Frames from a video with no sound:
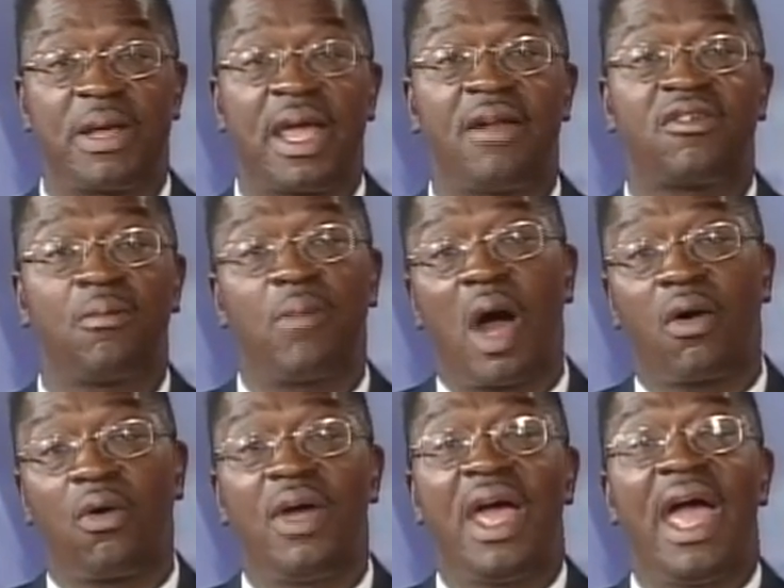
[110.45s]
begin
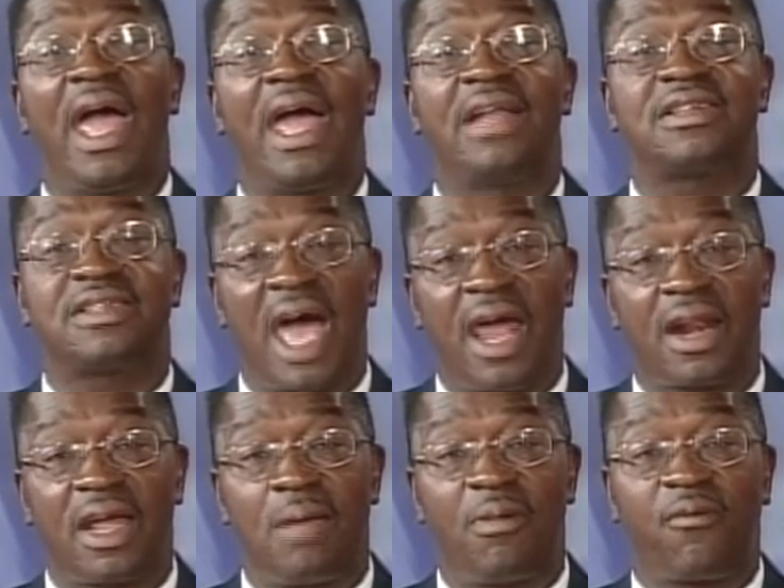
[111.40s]
tomorrow and
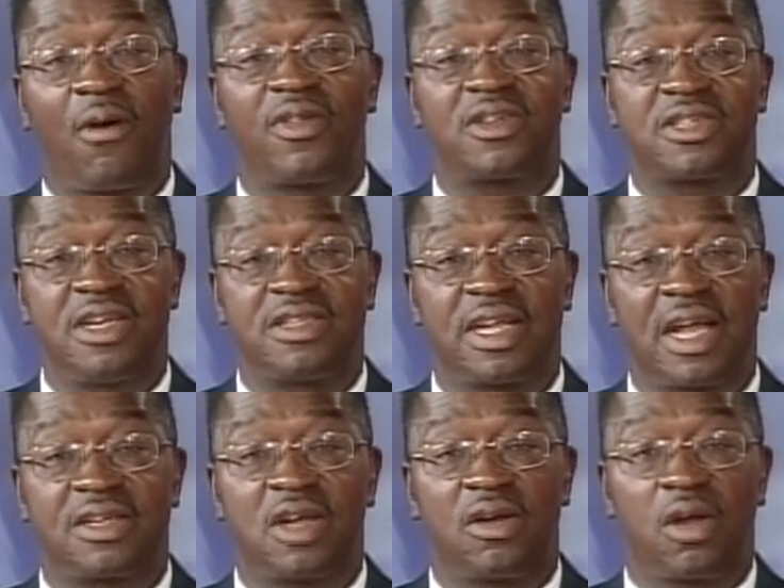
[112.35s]
Saturday before the season
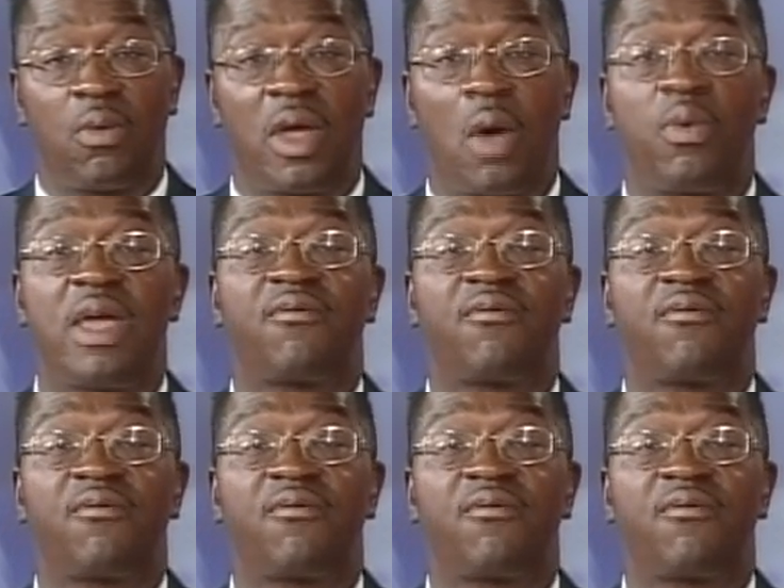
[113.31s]
gets underway a